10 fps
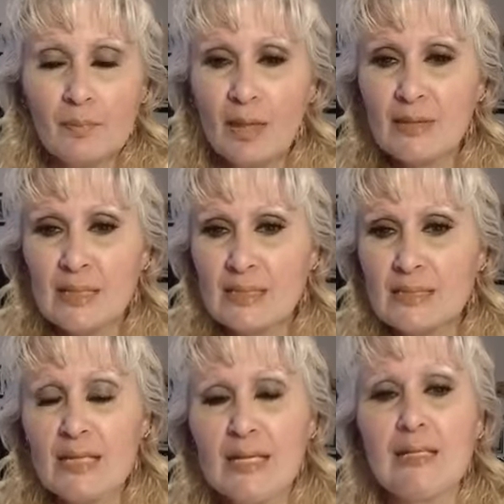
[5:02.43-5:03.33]
This is
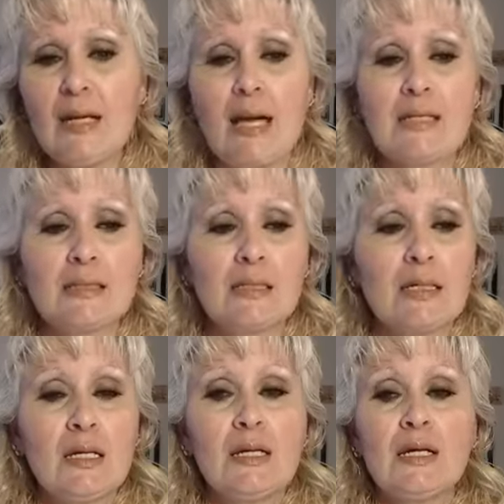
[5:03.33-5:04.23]
key, guys.
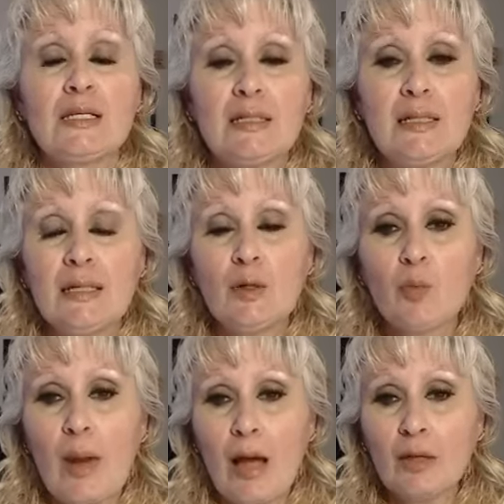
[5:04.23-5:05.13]
Get
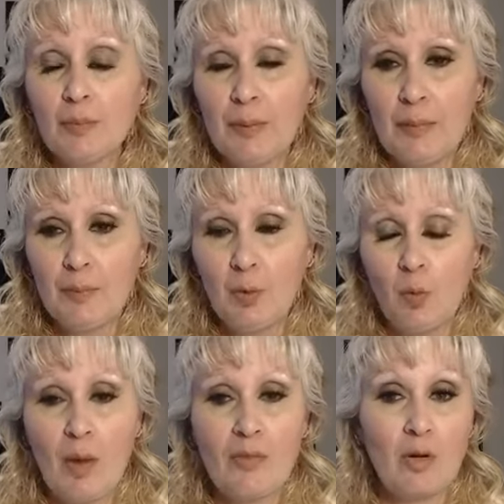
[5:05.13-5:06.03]
around people,
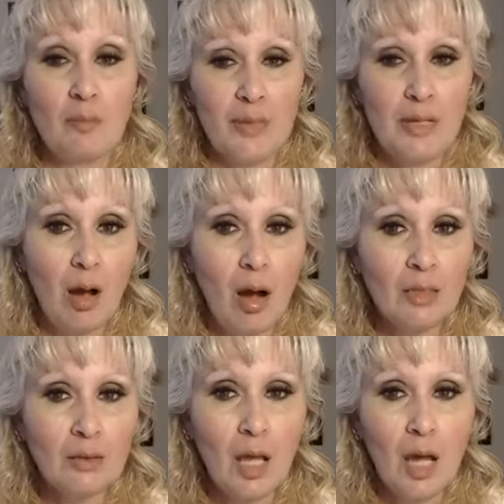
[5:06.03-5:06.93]
whether it be
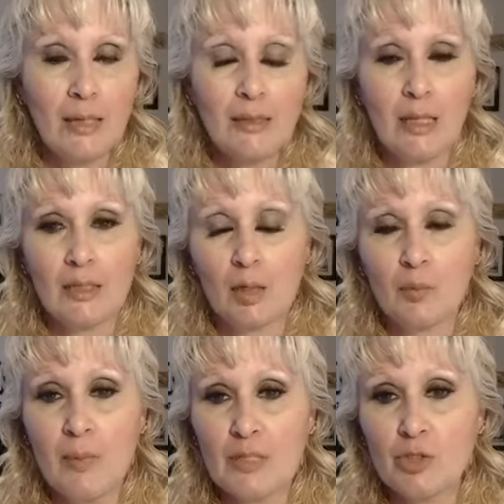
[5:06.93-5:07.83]
online, in a
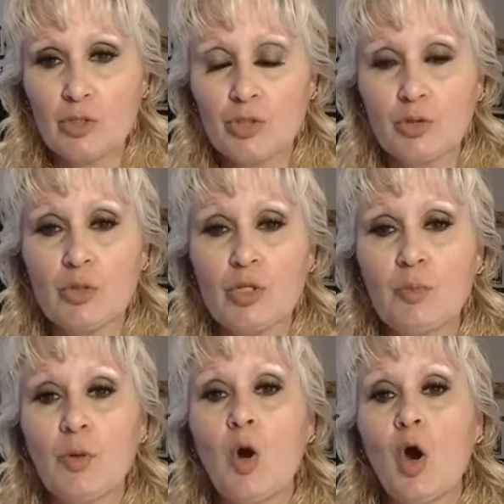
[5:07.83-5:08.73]
mentor's
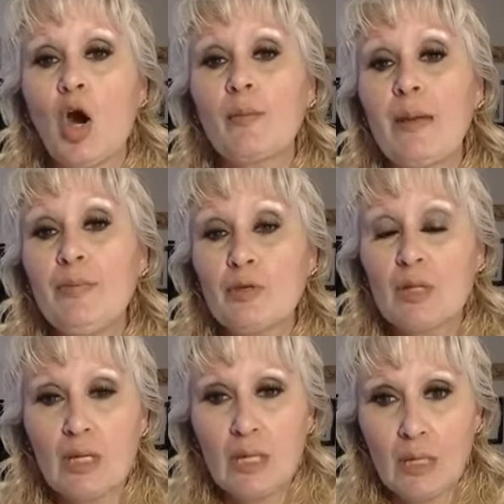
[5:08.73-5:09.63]
group, or maybe you
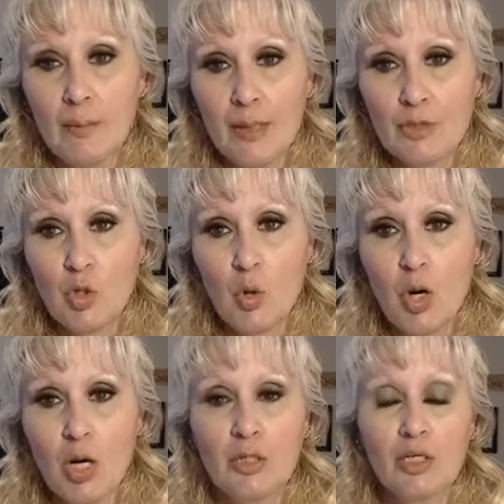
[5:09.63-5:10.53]
can get a
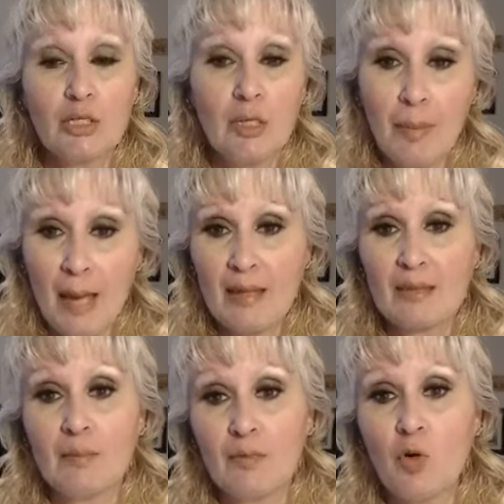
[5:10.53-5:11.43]
mentor. You're going to pay
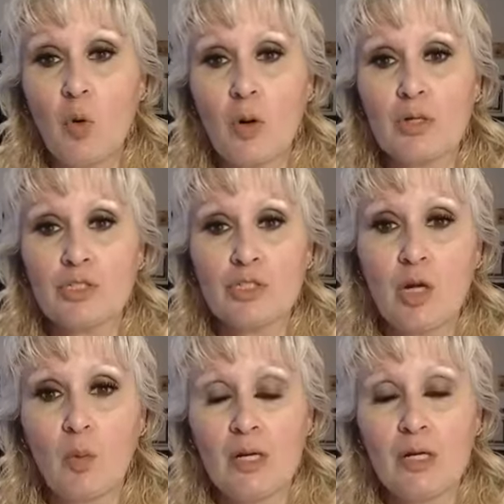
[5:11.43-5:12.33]
them, of course. You
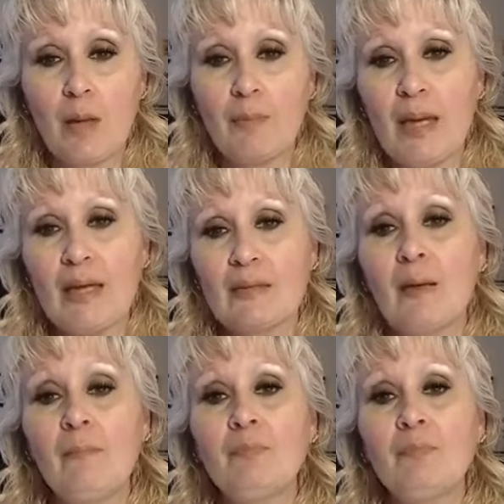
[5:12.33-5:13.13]
don't want to not pay them.